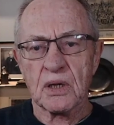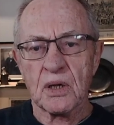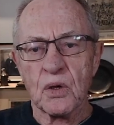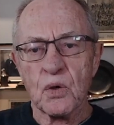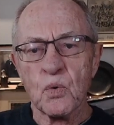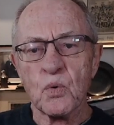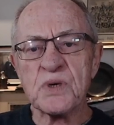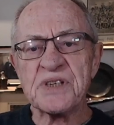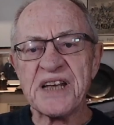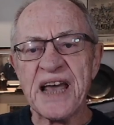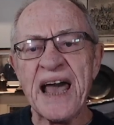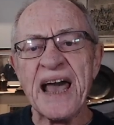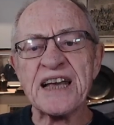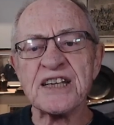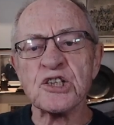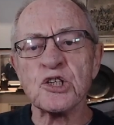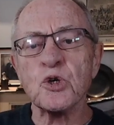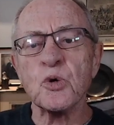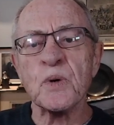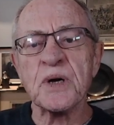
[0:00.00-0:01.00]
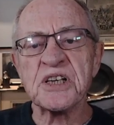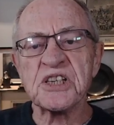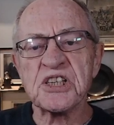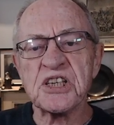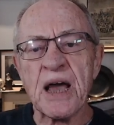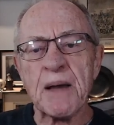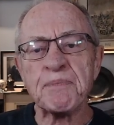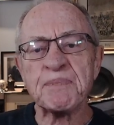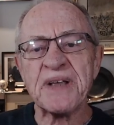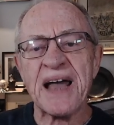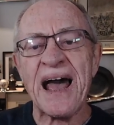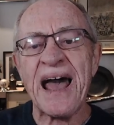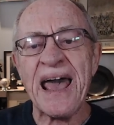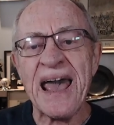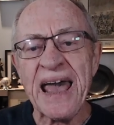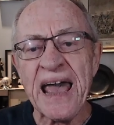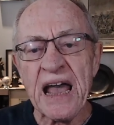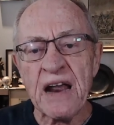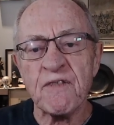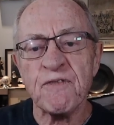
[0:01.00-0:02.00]
was asked to accept a
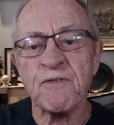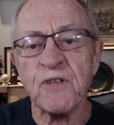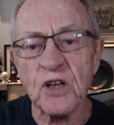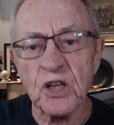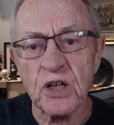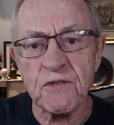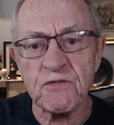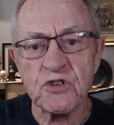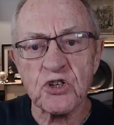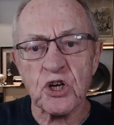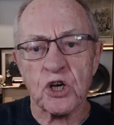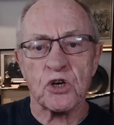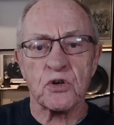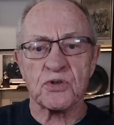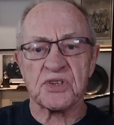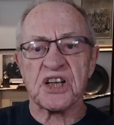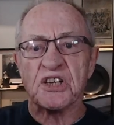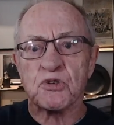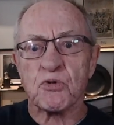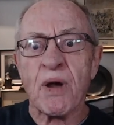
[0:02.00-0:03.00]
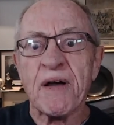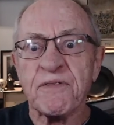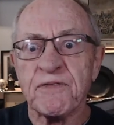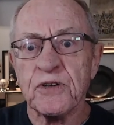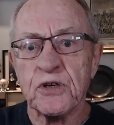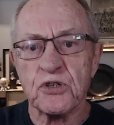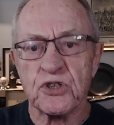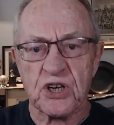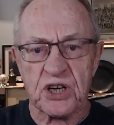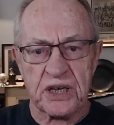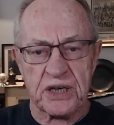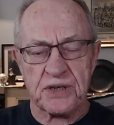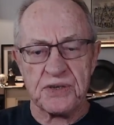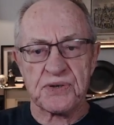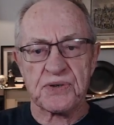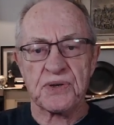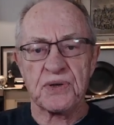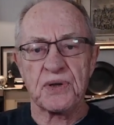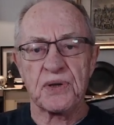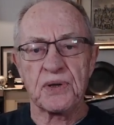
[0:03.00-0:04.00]
handful of Jews as
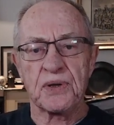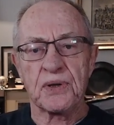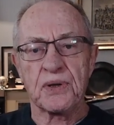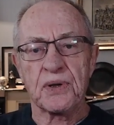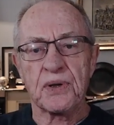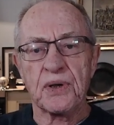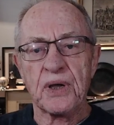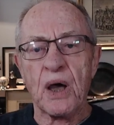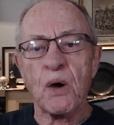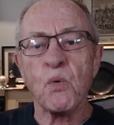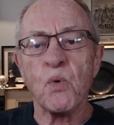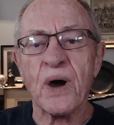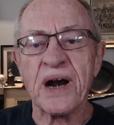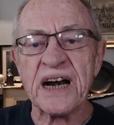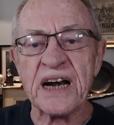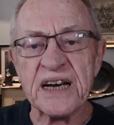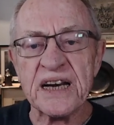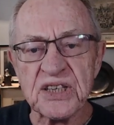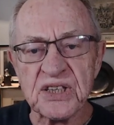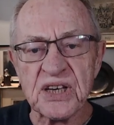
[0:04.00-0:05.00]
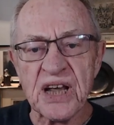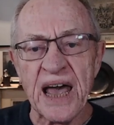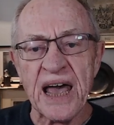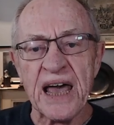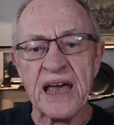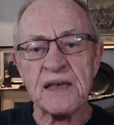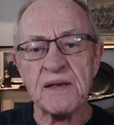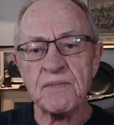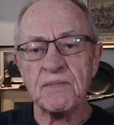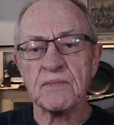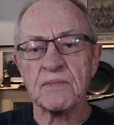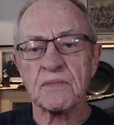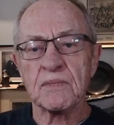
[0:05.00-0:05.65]
refugees. And what did he say?